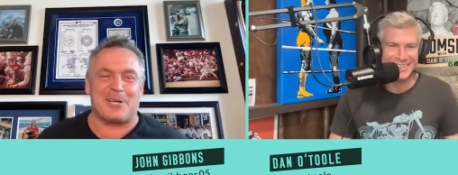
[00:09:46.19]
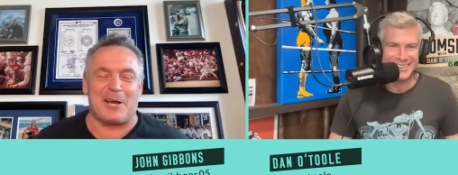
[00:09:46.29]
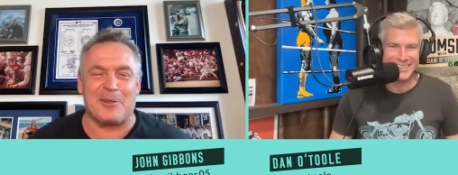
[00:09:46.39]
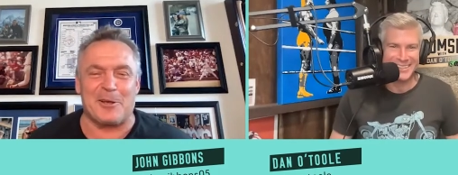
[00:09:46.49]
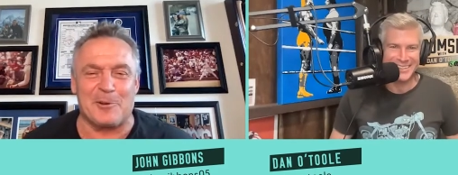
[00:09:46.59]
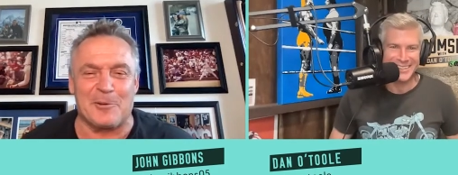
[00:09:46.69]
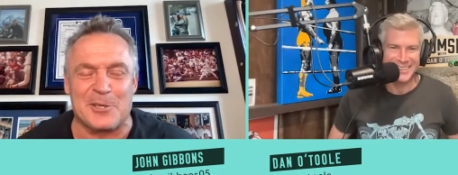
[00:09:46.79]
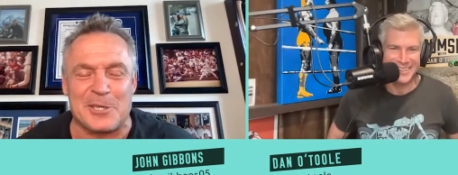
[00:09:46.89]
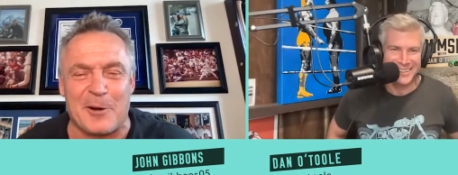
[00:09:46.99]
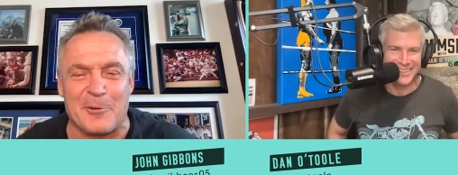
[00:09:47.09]
Speaker 1: shower. The only one in the
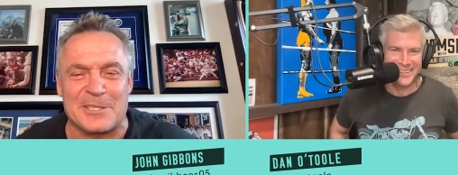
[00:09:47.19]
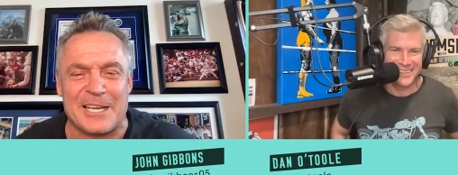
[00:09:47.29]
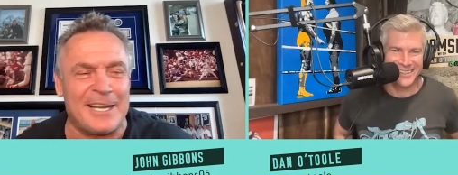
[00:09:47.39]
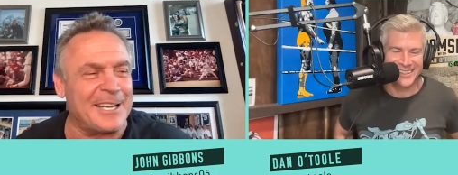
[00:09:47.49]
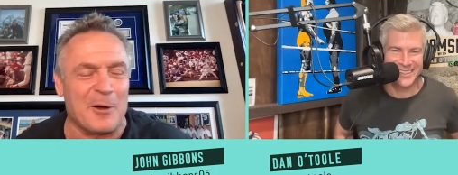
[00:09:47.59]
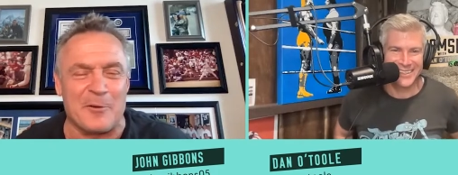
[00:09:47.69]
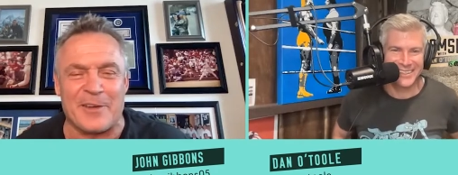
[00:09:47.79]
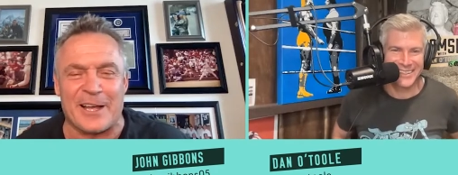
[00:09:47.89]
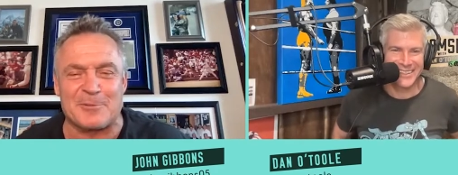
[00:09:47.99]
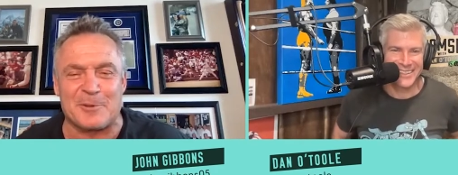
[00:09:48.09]
shower was Sandy
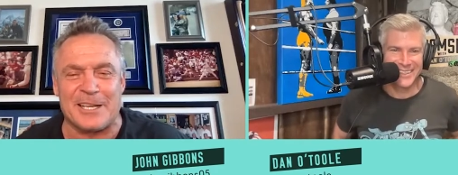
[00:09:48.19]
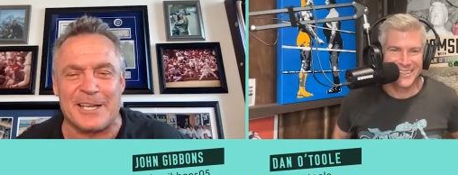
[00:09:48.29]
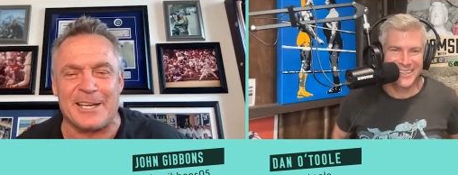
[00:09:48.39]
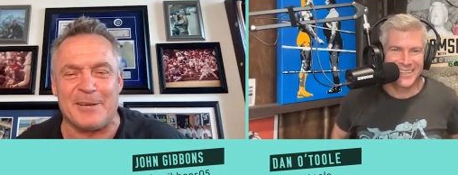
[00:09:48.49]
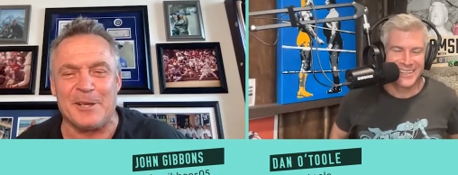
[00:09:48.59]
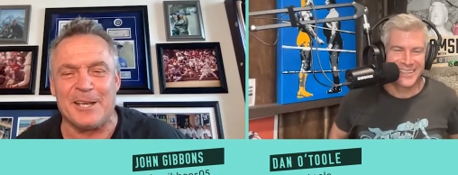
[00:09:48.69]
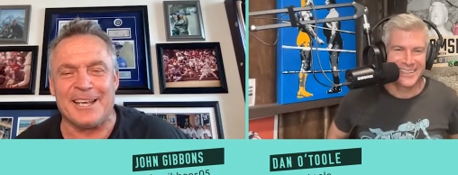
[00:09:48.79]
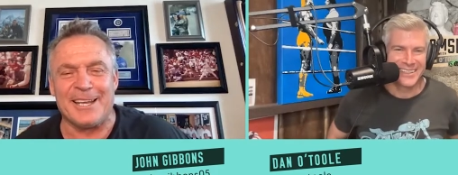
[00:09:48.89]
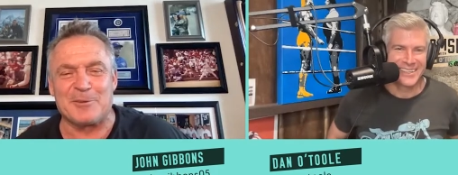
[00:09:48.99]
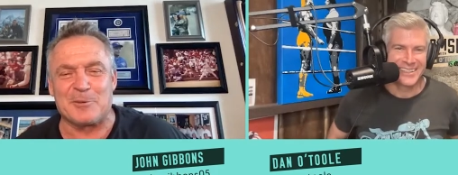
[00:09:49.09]
Koufax one day.
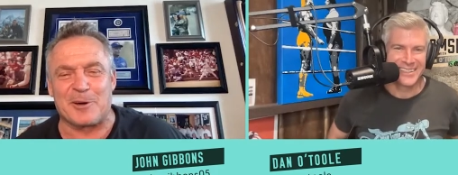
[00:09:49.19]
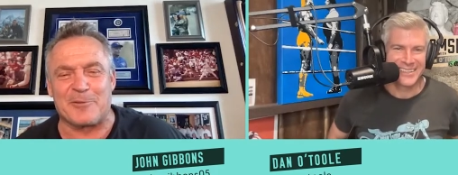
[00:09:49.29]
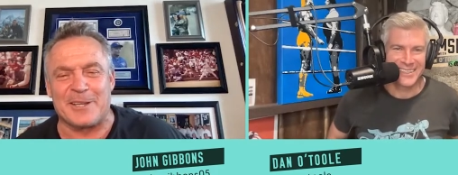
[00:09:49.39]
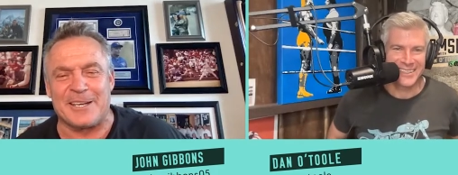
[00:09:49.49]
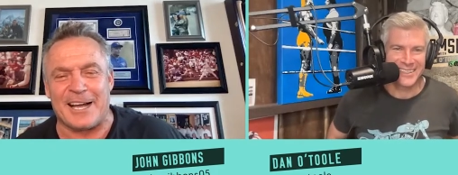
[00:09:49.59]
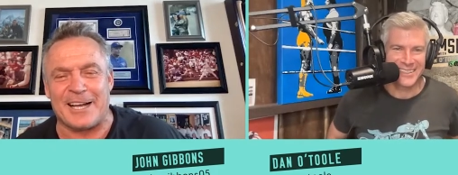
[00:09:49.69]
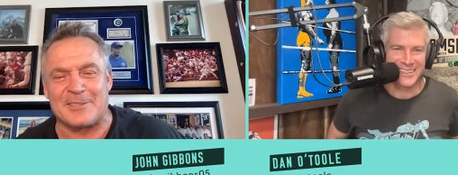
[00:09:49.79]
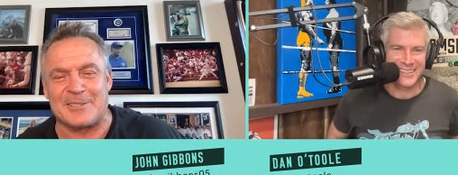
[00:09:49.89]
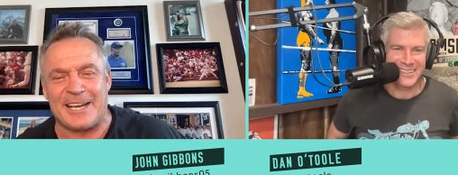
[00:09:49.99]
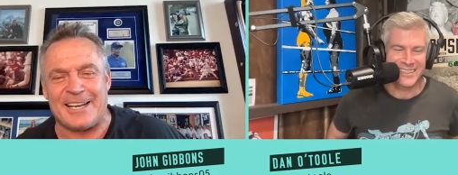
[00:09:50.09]
He was working for the
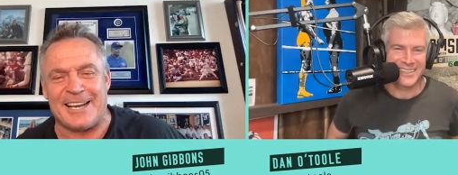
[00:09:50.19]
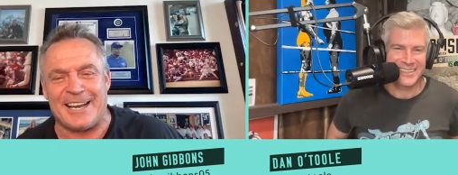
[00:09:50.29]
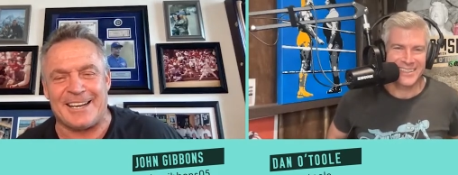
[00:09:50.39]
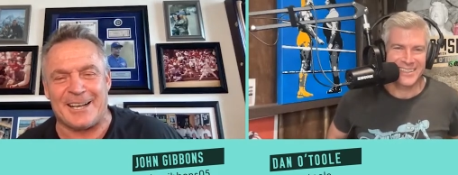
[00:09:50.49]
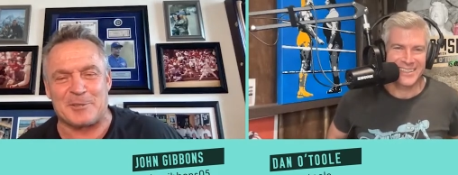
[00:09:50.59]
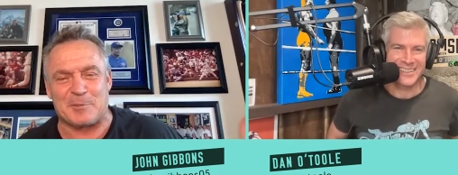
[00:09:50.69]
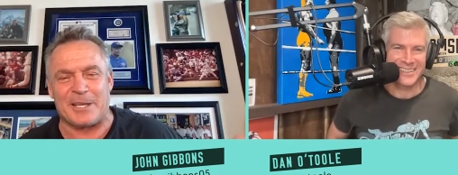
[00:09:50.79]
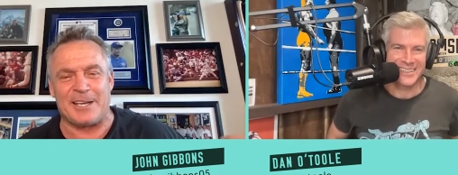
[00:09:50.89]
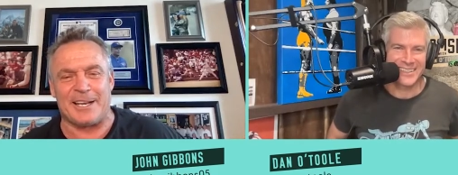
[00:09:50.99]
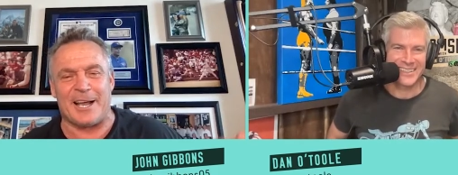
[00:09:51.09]
Dodgers in '88, and I was
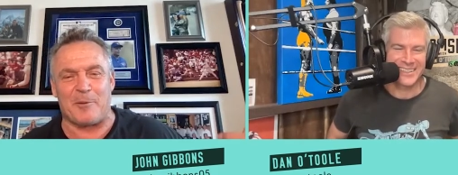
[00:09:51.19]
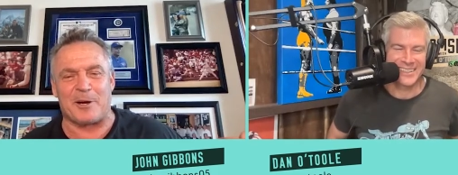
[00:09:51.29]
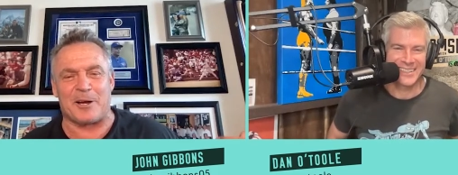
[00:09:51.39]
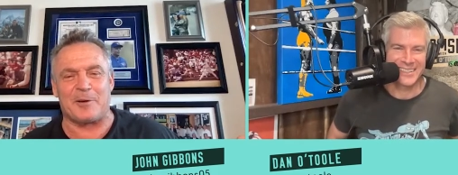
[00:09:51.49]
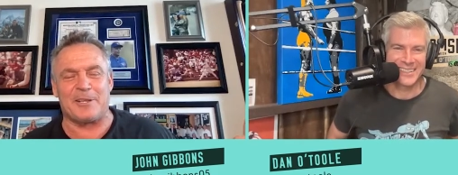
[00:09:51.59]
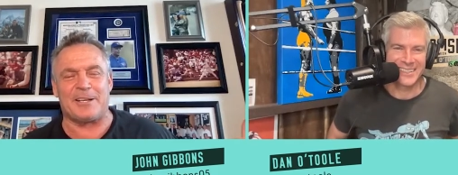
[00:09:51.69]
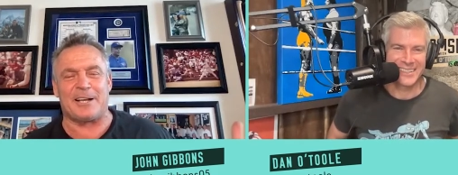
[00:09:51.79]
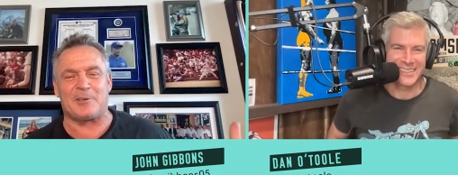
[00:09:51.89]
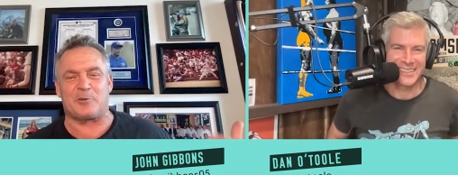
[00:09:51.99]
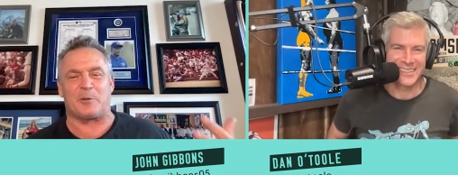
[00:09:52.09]
playing in Albuquerque with the
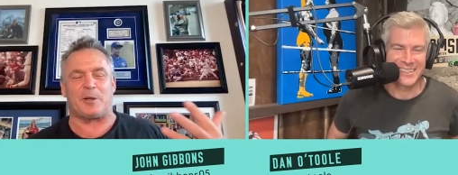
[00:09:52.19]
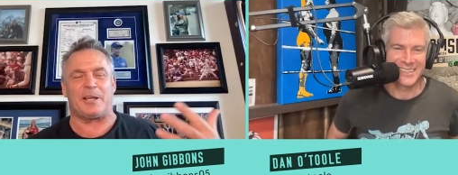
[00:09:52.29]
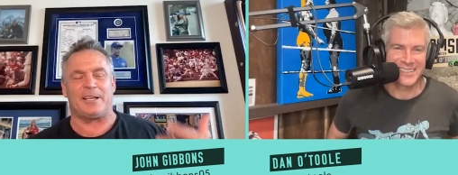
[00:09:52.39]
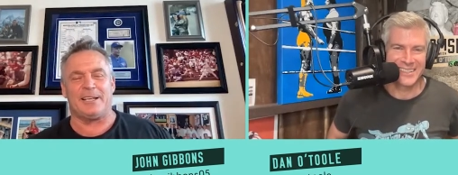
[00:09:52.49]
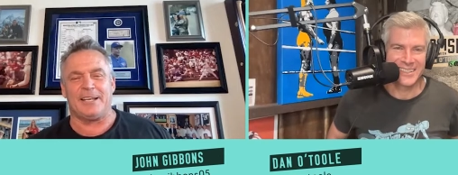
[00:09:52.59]
Dodgers AAA.